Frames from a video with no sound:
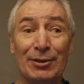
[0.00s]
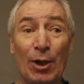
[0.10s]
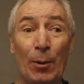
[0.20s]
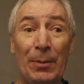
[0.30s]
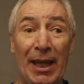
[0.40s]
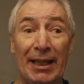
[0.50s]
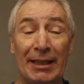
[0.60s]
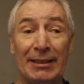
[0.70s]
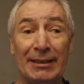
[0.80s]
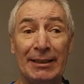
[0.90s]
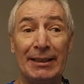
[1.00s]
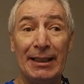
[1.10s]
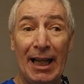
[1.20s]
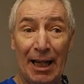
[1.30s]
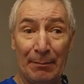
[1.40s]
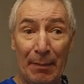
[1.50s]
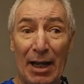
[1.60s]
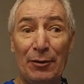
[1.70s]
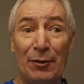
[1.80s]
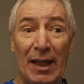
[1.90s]
show panic on
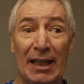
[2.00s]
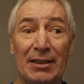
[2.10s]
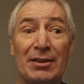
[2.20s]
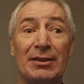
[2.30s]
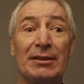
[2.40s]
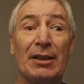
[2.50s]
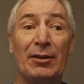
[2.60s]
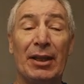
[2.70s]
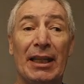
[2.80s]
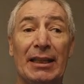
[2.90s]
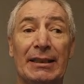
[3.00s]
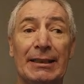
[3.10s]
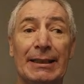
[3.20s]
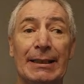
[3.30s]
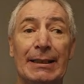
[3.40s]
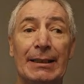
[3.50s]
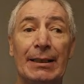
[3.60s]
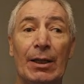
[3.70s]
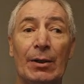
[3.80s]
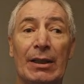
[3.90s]
my face, to think,
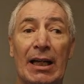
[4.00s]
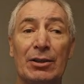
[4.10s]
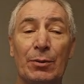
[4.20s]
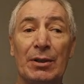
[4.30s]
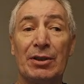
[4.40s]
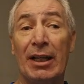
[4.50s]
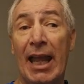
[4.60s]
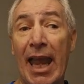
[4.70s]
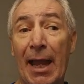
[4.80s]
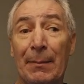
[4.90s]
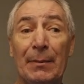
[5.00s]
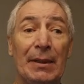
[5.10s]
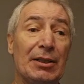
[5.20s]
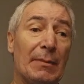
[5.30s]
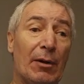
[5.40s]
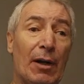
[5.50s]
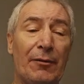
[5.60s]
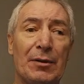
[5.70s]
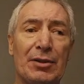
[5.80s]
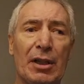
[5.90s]
oh gosh, what's going to happen? Because my
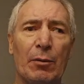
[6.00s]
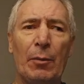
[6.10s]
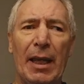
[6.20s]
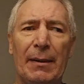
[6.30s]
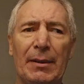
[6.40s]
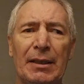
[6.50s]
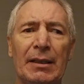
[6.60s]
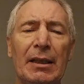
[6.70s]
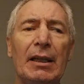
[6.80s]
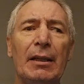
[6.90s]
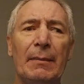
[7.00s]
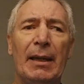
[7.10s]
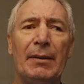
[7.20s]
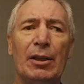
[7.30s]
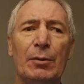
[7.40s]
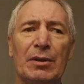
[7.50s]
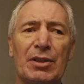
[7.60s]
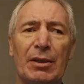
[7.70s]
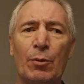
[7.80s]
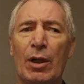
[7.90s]
wife had said, well, maybe it was
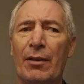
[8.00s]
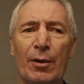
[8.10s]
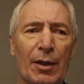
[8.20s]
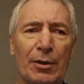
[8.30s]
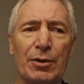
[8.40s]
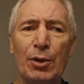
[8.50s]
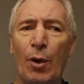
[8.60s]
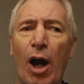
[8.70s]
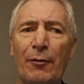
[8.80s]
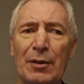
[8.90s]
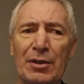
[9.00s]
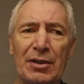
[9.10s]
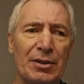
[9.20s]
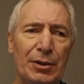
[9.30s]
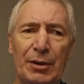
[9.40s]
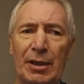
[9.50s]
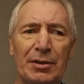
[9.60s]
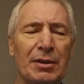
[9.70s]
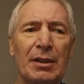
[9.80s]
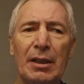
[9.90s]
in one of their other 2 offices and you
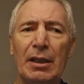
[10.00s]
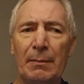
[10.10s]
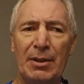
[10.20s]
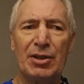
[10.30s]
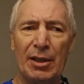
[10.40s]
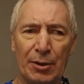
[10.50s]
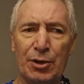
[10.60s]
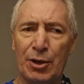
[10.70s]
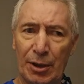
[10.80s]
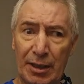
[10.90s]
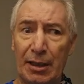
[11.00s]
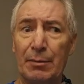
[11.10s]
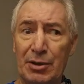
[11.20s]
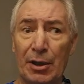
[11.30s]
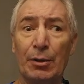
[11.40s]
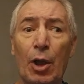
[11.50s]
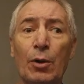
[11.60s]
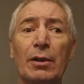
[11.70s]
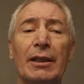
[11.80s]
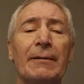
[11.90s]
just misunderstood that it was here
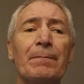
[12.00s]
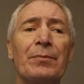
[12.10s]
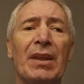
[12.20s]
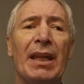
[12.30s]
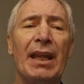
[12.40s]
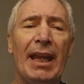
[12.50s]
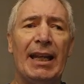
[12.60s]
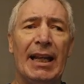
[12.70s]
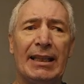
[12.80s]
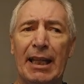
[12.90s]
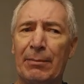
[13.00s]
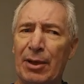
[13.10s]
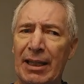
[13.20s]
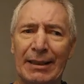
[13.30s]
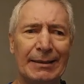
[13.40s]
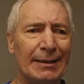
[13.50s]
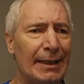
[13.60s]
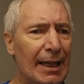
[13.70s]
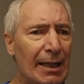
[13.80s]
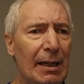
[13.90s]
locally. And I kept thinking,
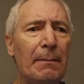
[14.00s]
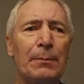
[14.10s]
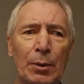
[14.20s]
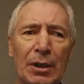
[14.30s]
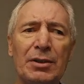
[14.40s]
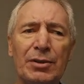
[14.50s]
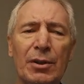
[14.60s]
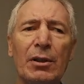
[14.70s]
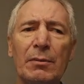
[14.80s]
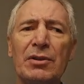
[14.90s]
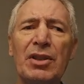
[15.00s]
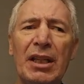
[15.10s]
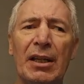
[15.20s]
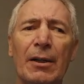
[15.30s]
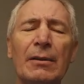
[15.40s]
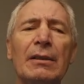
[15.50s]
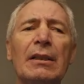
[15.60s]
no, I'm pretty sure it was here.